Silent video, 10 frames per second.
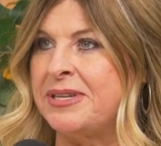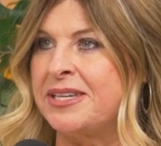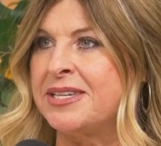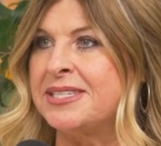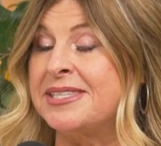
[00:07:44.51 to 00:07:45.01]

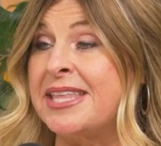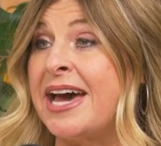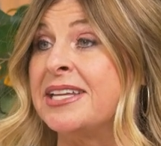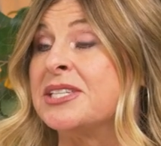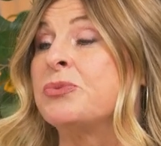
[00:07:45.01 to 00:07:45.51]
because
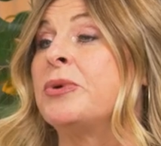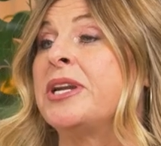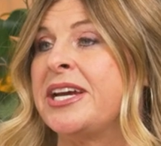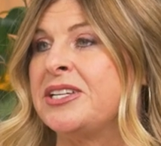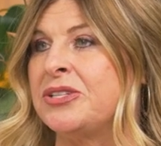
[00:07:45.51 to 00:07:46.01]
that is
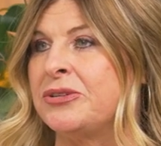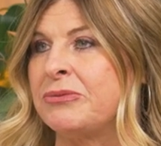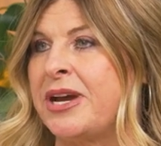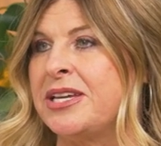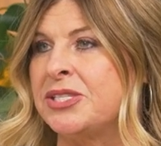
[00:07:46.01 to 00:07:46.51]
what I do,
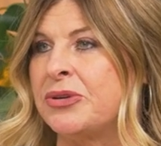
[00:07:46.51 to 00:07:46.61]
right?